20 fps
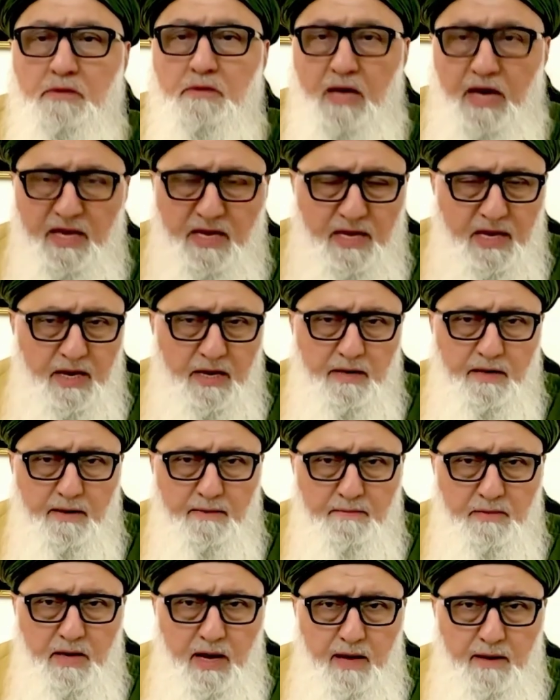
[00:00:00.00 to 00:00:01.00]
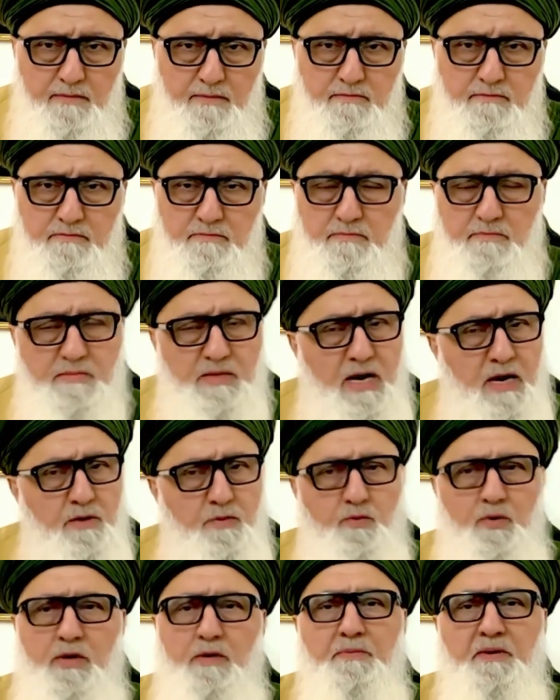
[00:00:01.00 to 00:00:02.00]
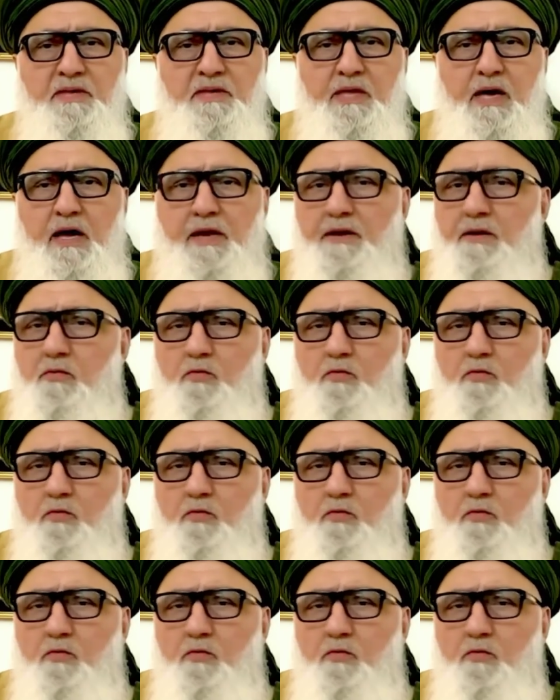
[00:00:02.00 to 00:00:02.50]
Thy kingdom come, thy will be done.